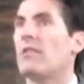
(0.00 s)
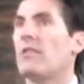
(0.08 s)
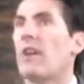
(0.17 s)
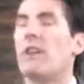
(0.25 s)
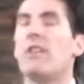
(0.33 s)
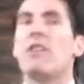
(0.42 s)

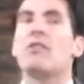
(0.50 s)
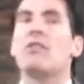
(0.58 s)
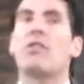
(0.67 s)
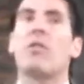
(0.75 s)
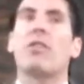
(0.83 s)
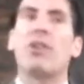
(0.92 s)
Okay,
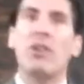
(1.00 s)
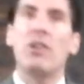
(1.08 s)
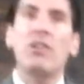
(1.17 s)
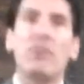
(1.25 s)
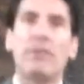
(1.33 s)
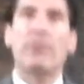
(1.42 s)
so the
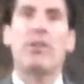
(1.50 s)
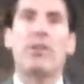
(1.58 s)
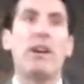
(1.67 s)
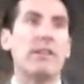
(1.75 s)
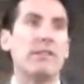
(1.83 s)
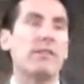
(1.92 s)
good news for
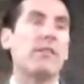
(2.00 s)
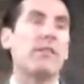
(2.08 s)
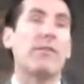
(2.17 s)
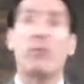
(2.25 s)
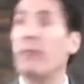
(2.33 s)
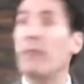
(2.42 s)

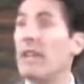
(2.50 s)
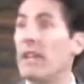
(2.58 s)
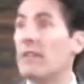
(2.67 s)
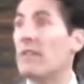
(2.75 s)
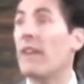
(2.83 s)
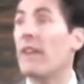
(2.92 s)
us, for
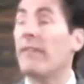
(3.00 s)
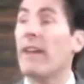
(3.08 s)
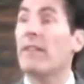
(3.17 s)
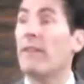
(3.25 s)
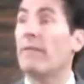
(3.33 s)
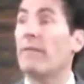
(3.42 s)
me, is I've
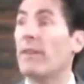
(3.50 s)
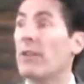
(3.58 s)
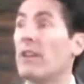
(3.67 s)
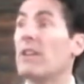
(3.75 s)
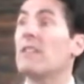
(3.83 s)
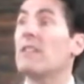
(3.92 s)
had a
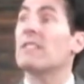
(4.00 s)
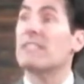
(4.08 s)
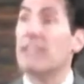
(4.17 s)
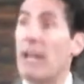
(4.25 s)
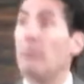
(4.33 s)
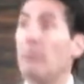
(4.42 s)
very
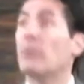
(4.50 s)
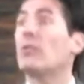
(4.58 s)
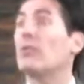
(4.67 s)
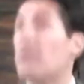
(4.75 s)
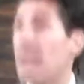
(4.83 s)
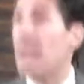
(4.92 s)

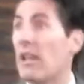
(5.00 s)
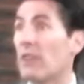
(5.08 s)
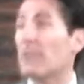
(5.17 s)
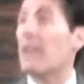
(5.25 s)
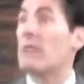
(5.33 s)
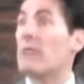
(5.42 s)
skeptical
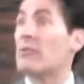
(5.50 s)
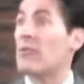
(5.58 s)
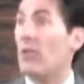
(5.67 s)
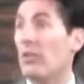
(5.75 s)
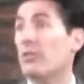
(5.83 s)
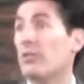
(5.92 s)
seller that was
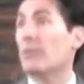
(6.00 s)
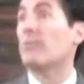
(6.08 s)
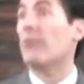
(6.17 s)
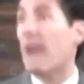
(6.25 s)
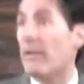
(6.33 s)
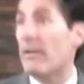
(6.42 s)
ultra
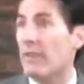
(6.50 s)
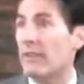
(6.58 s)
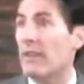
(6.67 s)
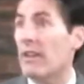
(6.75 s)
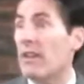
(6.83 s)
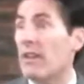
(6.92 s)

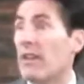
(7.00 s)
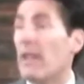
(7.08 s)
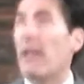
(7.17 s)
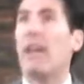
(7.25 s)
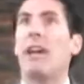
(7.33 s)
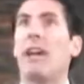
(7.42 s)
private
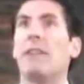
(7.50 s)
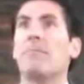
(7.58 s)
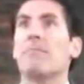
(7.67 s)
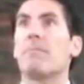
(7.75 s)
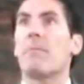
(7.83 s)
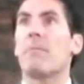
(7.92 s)

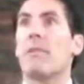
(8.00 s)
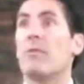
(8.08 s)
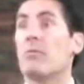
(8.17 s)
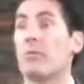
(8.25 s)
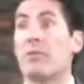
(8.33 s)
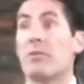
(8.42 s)
and
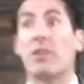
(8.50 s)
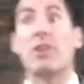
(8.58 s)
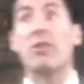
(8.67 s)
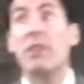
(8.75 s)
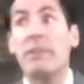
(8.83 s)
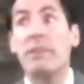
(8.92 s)

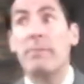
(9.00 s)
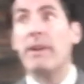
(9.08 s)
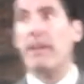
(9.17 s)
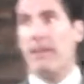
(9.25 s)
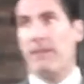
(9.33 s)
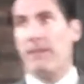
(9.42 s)
security's
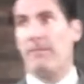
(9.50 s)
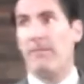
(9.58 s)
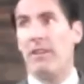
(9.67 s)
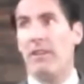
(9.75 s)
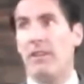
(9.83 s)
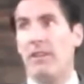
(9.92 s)
big.
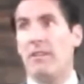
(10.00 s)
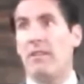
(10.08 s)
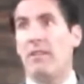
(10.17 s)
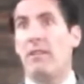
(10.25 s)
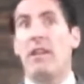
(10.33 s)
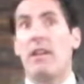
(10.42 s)

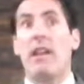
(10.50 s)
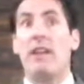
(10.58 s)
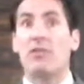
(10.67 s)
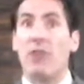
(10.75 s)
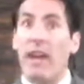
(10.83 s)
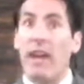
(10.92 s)

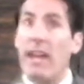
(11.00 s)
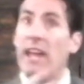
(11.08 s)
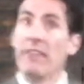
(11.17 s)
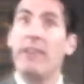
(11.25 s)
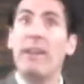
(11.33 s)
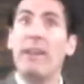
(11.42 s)
And so I
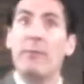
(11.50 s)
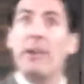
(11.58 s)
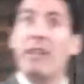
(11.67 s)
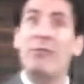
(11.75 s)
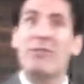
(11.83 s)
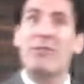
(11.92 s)
had him, and
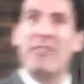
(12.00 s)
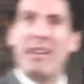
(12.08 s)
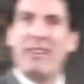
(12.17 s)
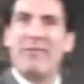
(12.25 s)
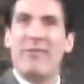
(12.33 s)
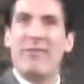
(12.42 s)
he was
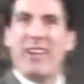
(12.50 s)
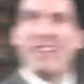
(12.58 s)
like my